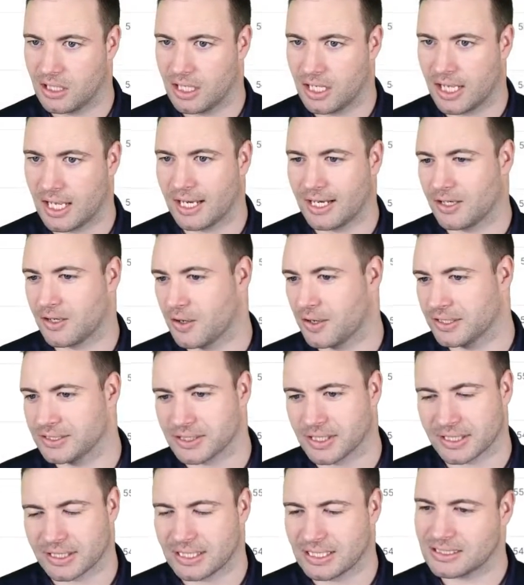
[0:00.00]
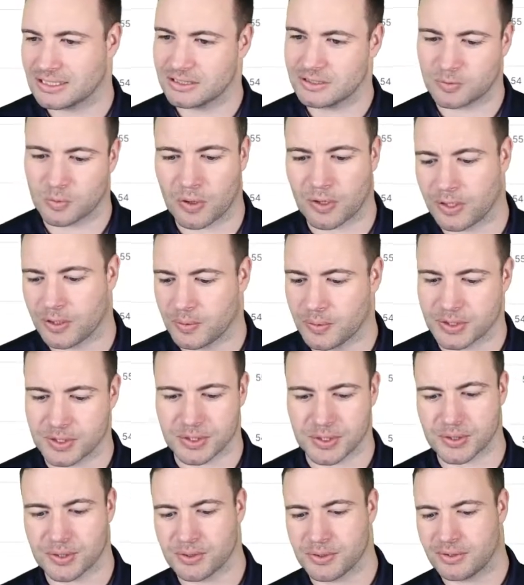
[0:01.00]
And guys, like this is what you would
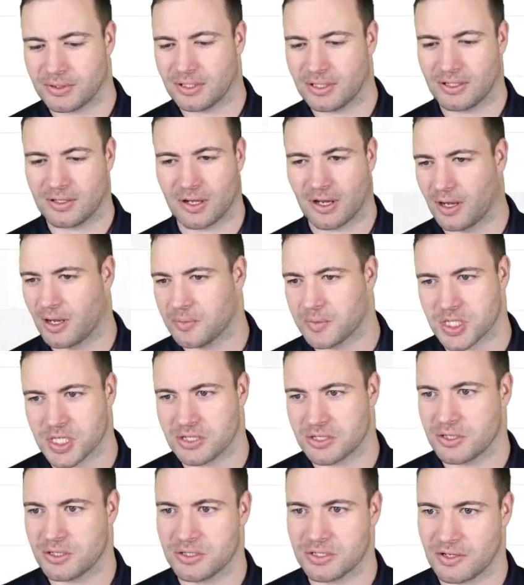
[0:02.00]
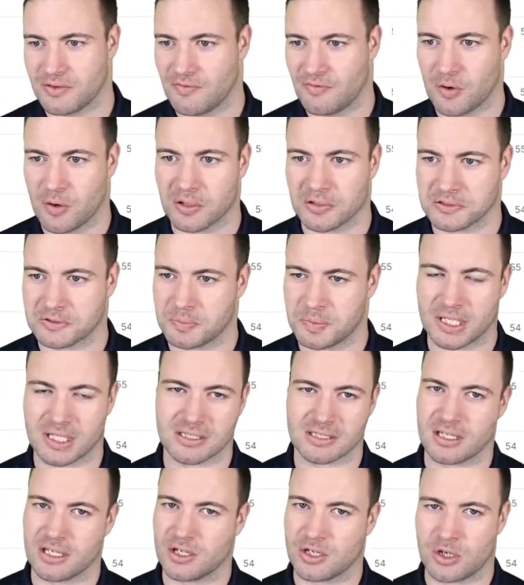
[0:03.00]
do. Like I'm just using Forbes because
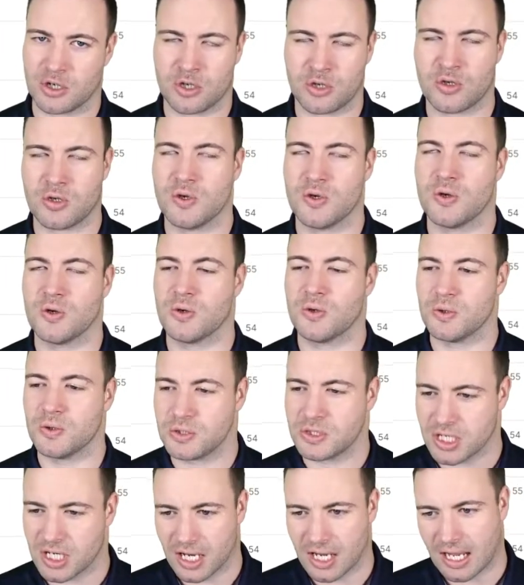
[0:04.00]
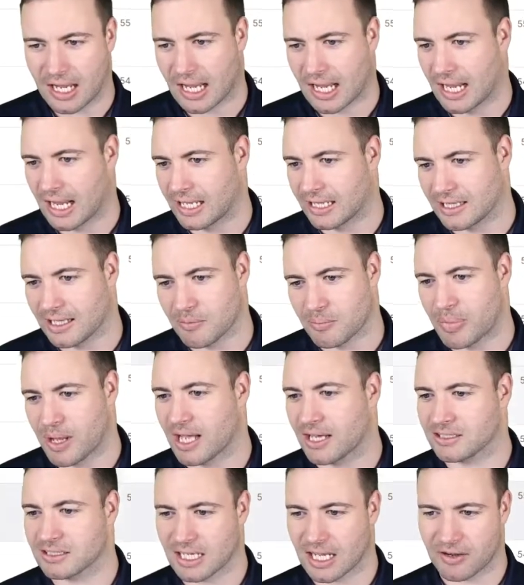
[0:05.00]
they're huge and they're
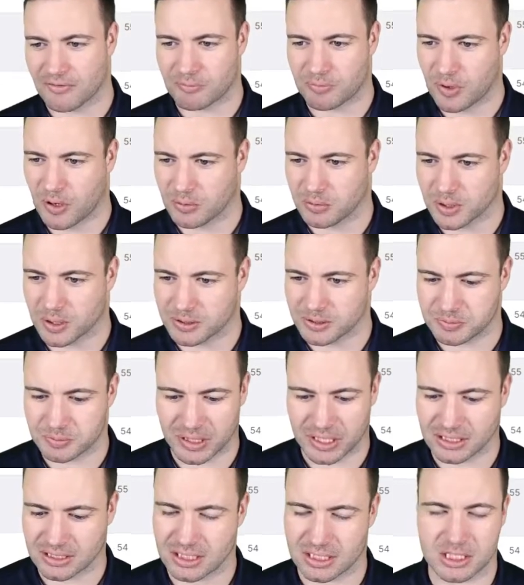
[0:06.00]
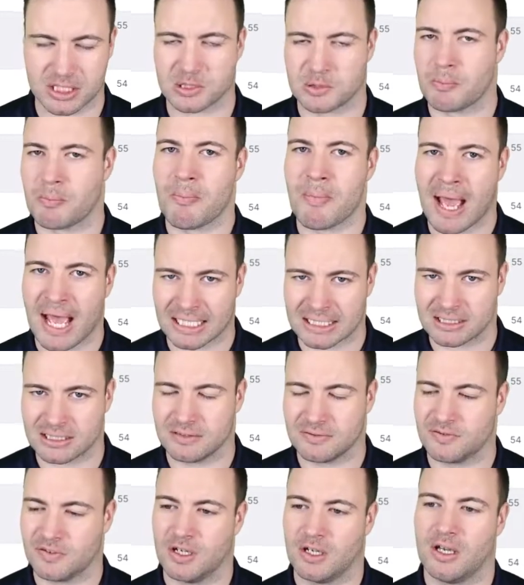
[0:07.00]
bound to have problems because they're just
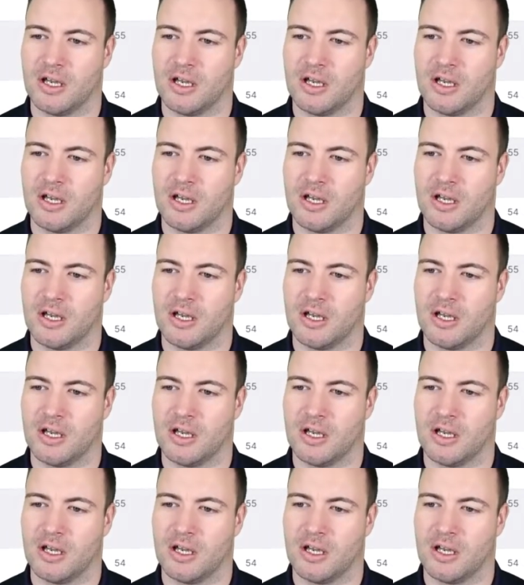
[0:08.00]
massive.